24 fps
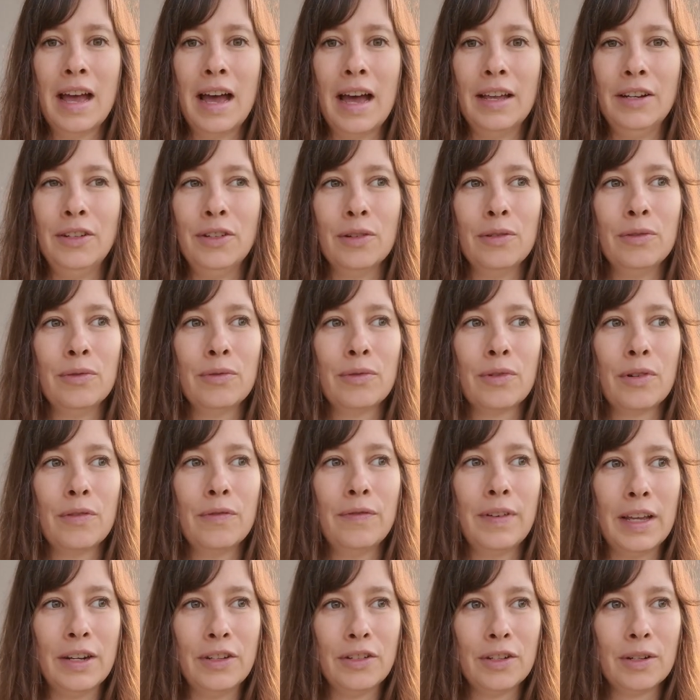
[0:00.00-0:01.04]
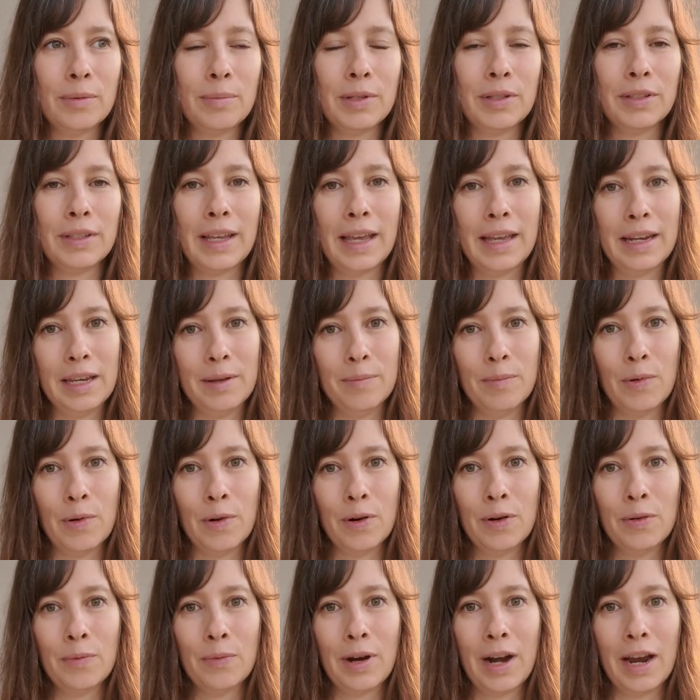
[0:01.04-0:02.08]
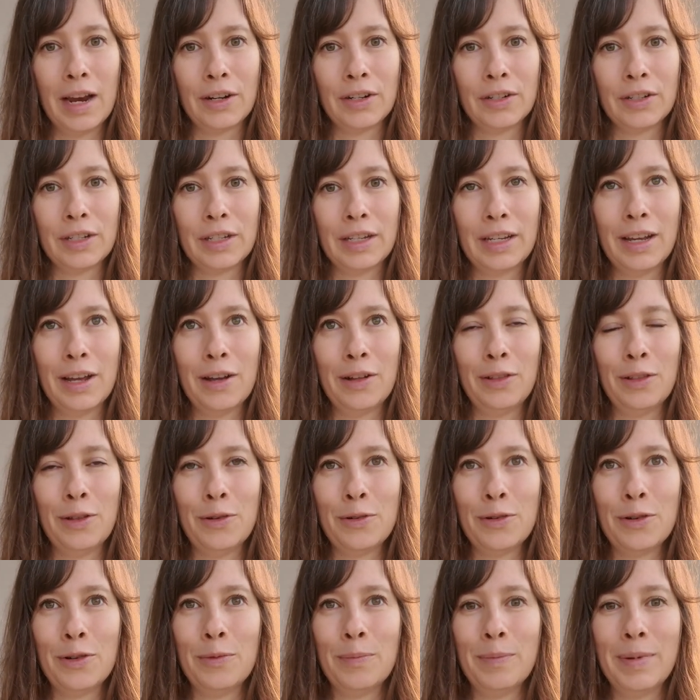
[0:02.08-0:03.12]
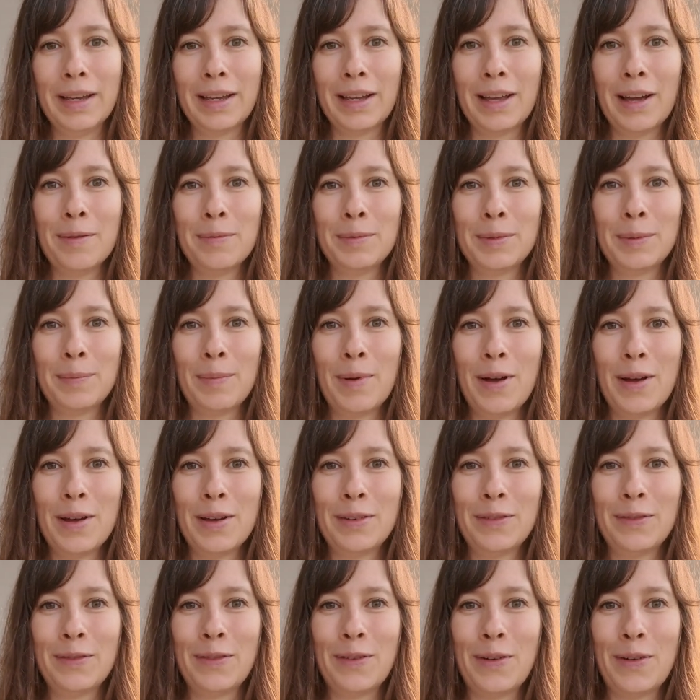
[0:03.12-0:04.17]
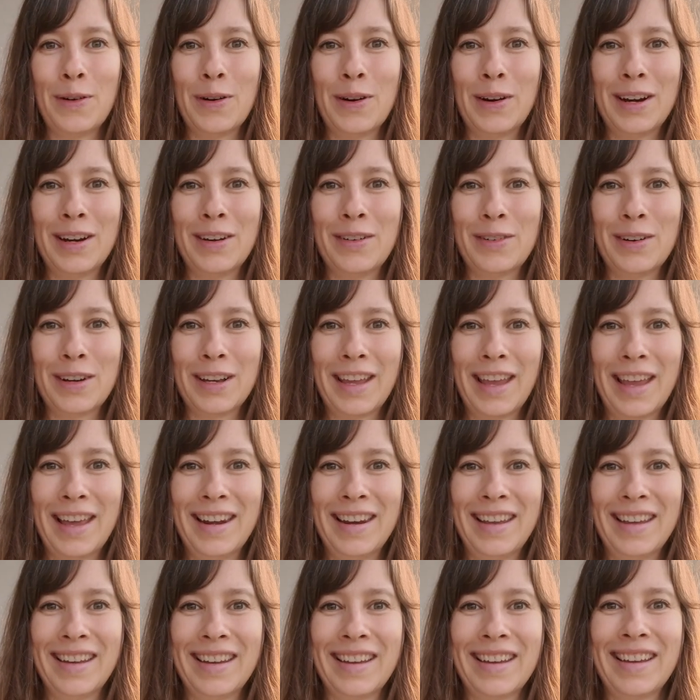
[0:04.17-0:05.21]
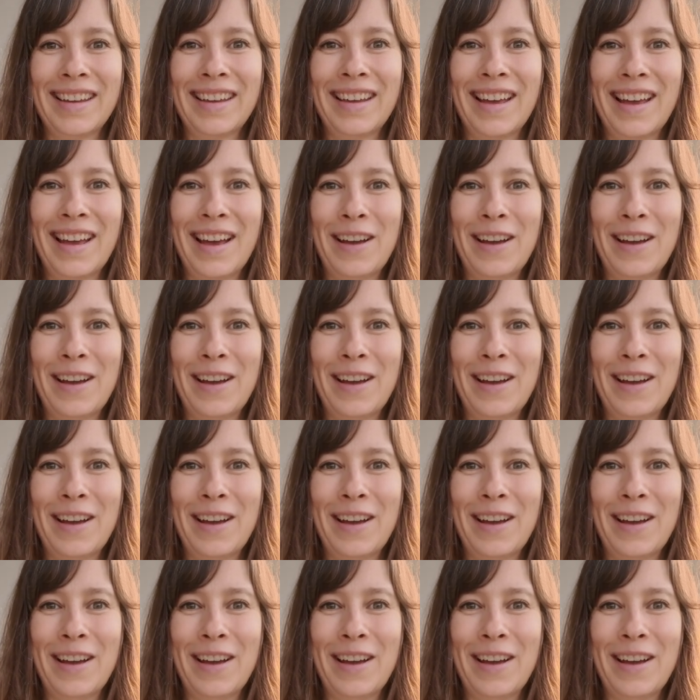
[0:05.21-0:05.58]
I don't grow vegetables anymore. We're actually a local pickup spot for an organic